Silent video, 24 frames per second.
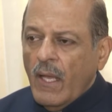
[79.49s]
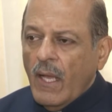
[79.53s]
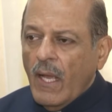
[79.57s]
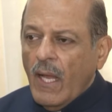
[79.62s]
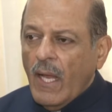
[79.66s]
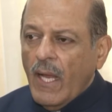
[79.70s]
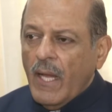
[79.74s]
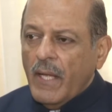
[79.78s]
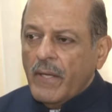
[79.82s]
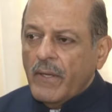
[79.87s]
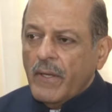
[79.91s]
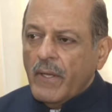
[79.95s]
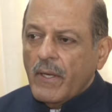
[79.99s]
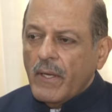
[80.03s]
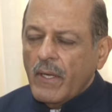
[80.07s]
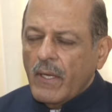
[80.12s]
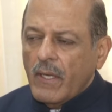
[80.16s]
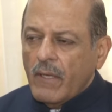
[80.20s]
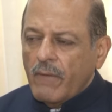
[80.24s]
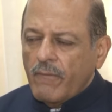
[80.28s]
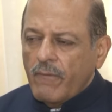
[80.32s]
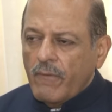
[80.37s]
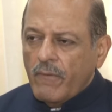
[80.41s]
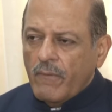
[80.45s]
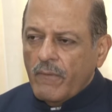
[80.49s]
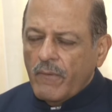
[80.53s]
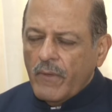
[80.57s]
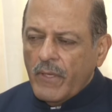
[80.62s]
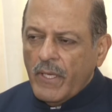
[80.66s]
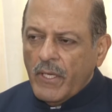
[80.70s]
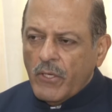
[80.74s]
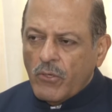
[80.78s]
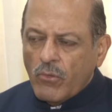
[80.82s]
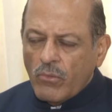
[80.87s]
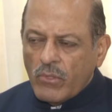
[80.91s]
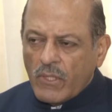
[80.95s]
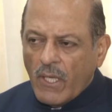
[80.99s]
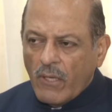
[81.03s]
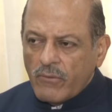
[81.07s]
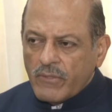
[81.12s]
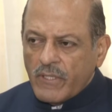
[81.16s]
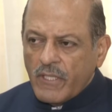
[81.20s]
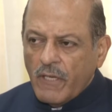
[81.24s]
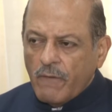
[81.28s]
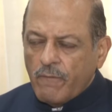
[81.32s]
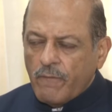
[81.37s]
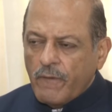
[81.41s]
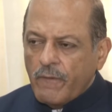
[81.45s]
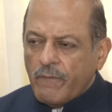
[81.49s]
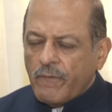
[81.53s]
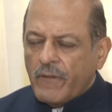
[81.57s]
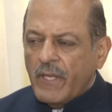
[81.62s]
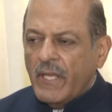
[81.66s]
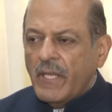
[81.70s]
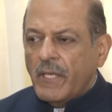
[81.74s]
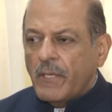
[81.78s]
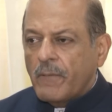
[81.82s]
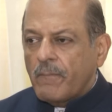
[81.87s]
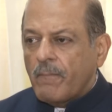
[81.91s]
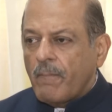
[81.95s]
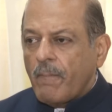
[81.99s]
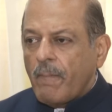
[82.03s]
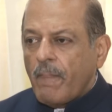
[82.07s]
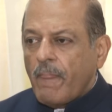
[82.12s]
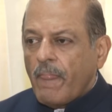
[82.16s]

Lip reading: And in 2015,